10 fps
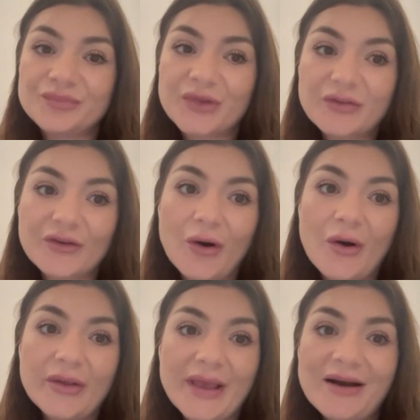So
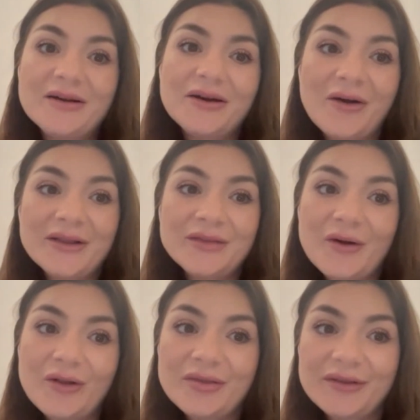yeah, all in
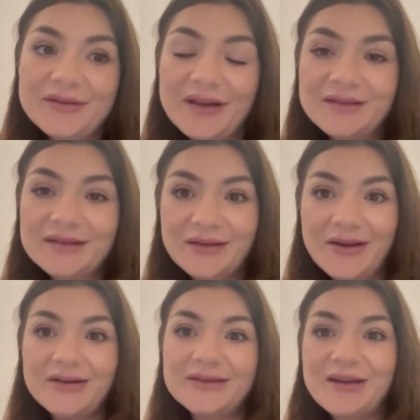all, this has
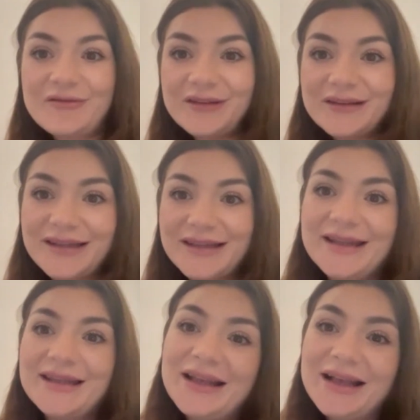
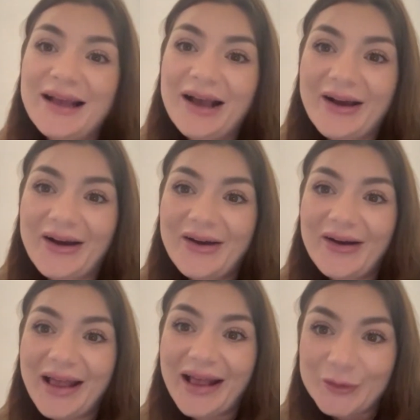definitely
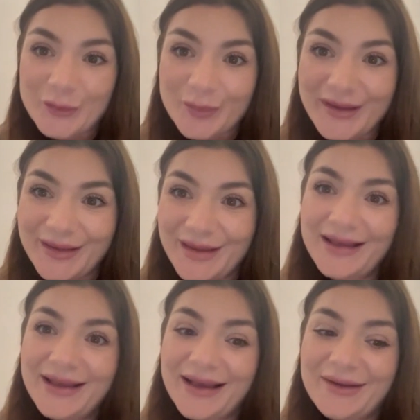helped me.
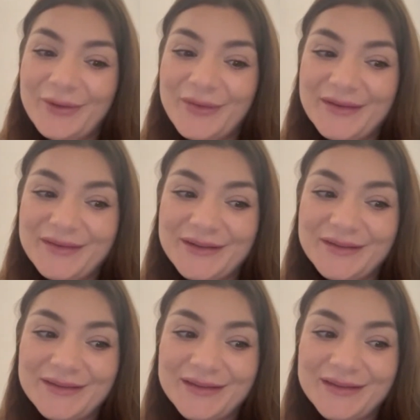When
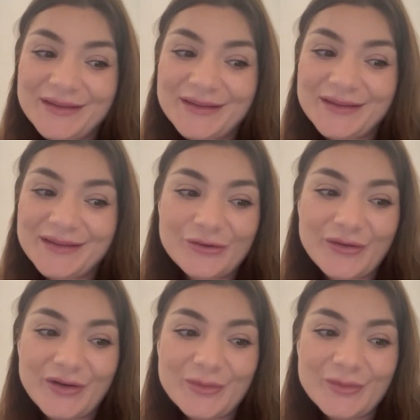decided to
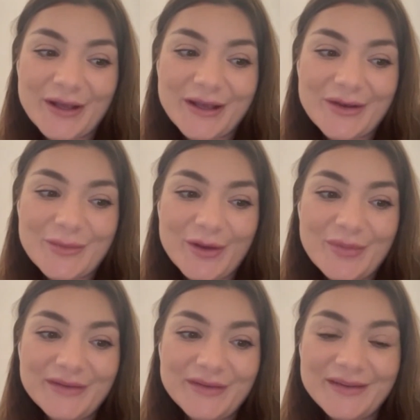start my
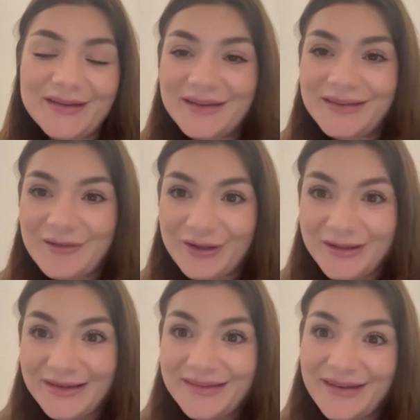business, I
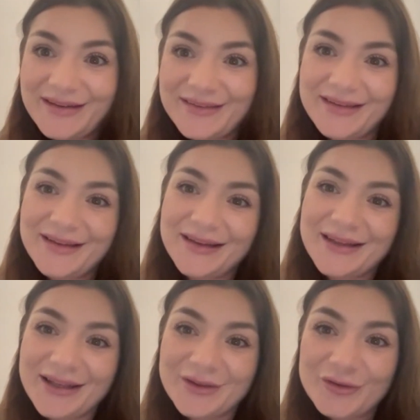definitely digged
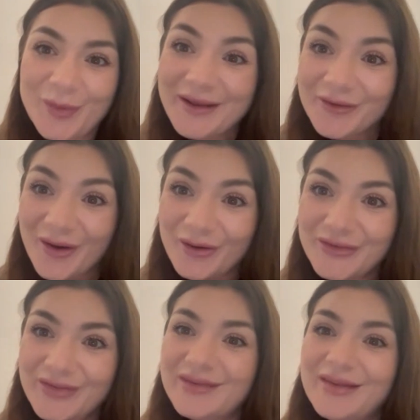into my
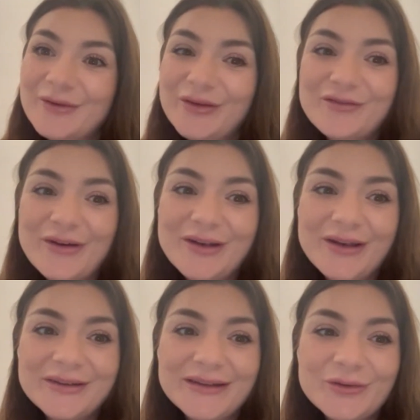notes, and I was very
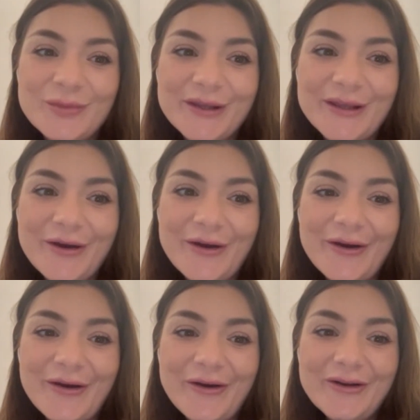lucky to be
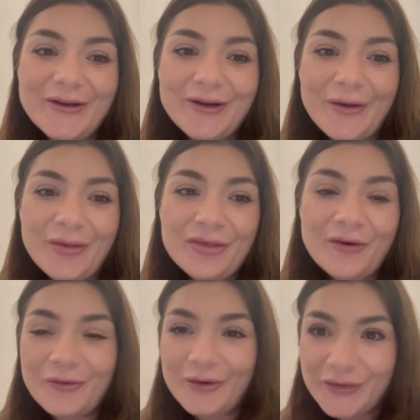a
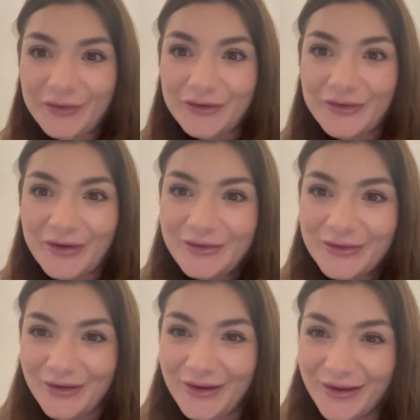thorough student